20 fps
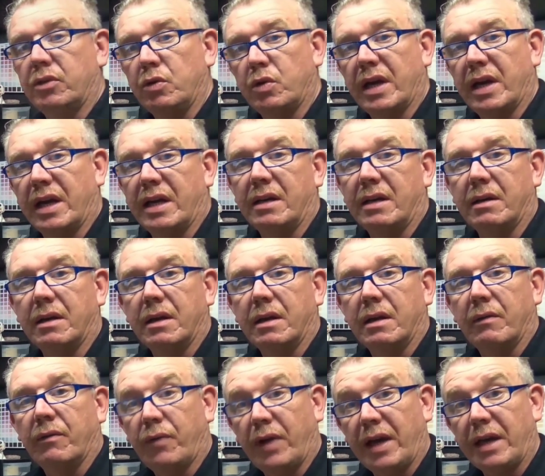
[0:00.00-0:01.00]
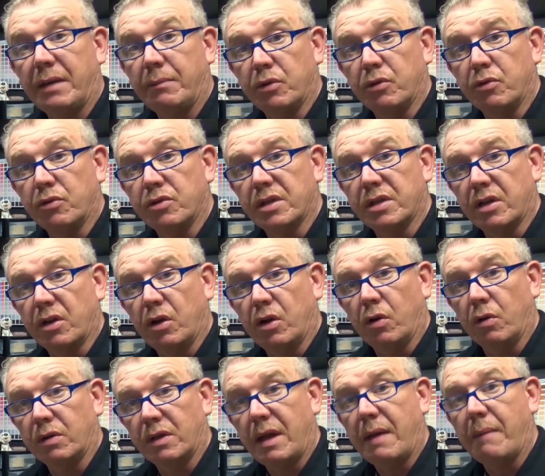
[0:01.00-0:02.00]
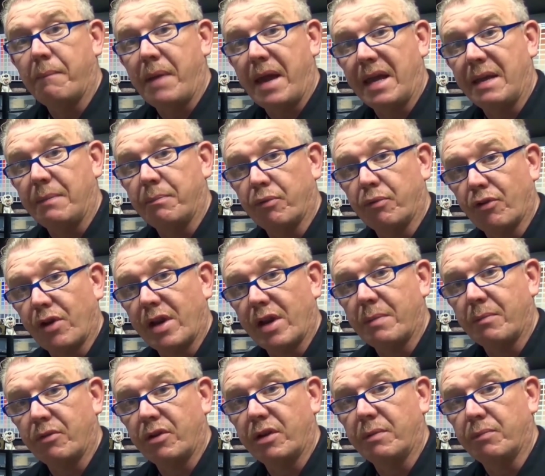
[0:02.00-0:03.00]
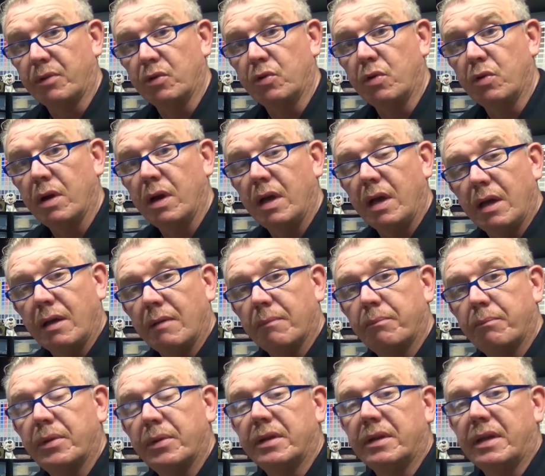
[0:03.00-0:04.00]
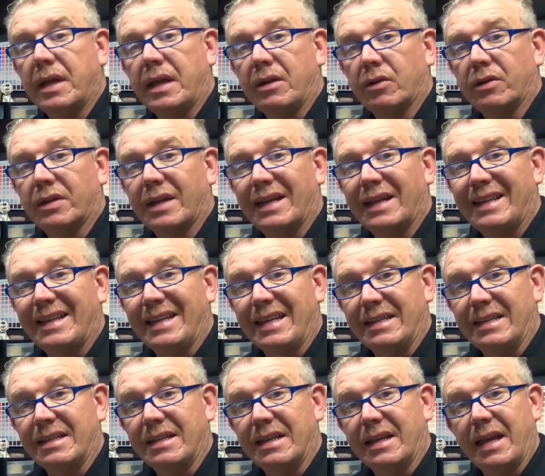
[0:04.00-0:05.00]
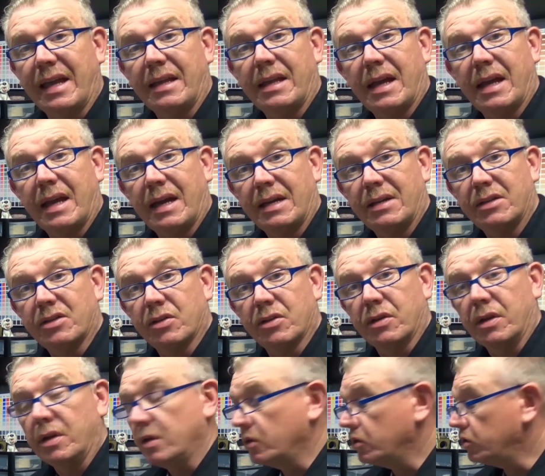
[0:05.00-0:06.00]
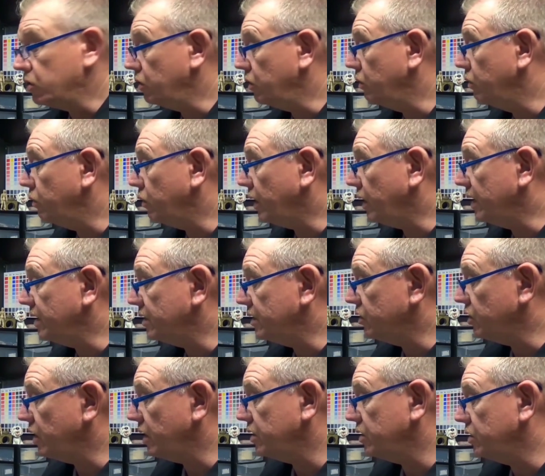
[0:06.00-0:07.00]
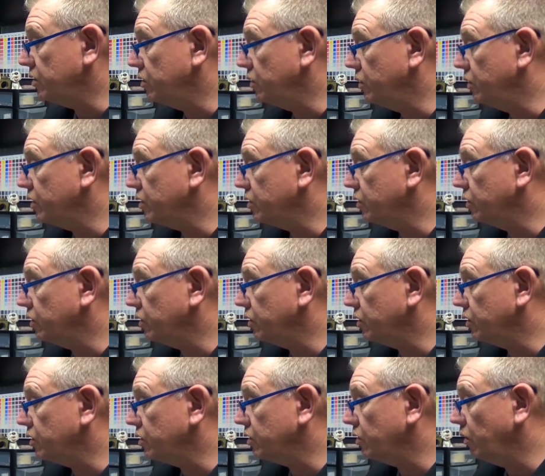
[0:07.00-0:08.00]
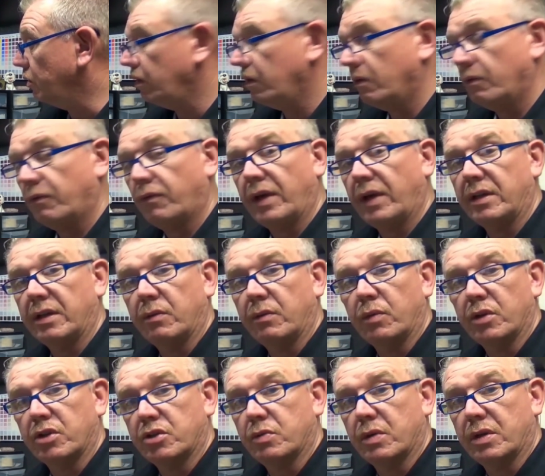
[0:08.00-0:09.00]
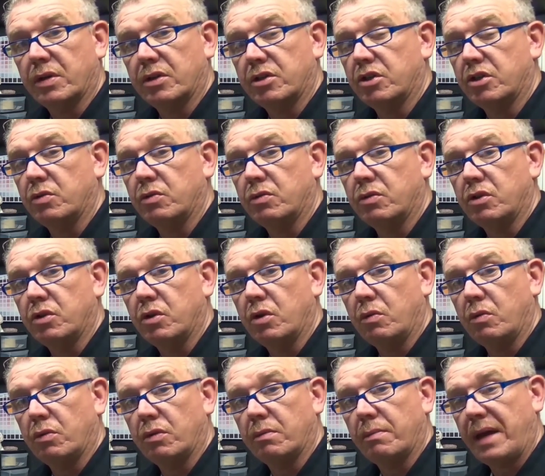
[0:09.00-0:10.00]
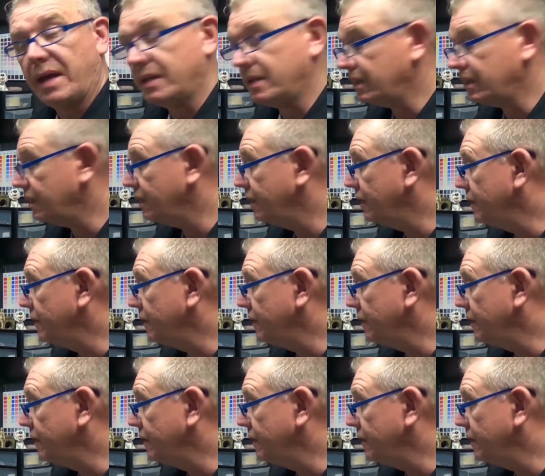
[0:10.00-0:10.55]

can find blues that are called a primary blue, but they're not that easy to get your hands on. So what I suggest you do is go to the store, find out which ones suit you the best.